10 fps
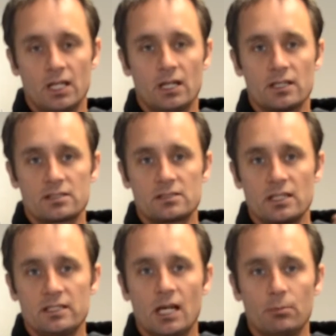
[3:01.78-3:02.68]
This is a
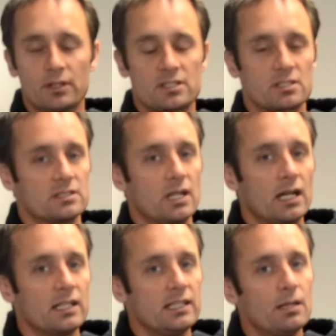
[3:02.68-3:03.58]
double. This is not a
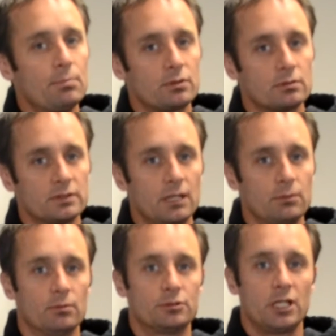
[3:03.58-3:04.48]
typical
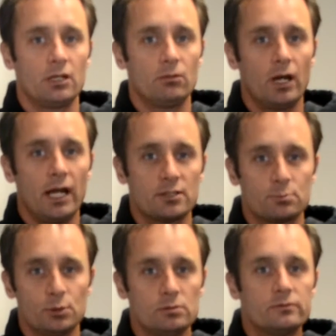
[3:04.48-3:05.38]
double. JRI has
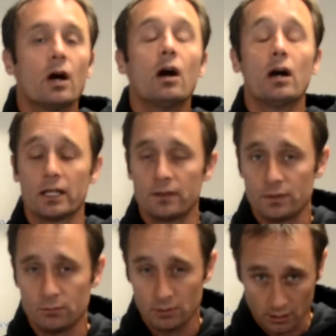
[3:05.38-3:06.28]
moved on, if you
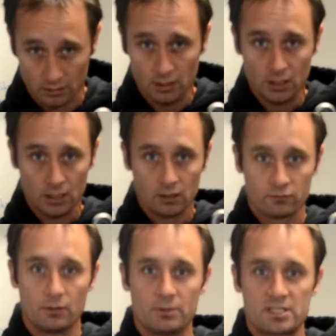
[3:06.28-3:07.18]
will,
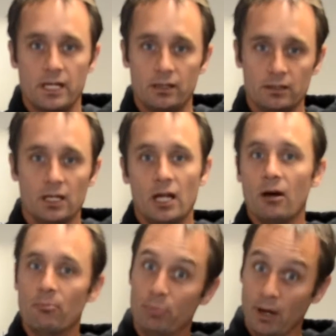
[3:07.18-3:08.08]
from the standard
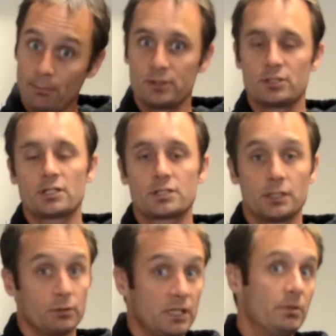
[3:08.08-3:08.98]
bump adjuster,
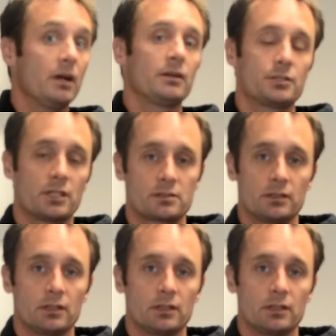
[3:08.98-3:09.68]
rebound adjuster.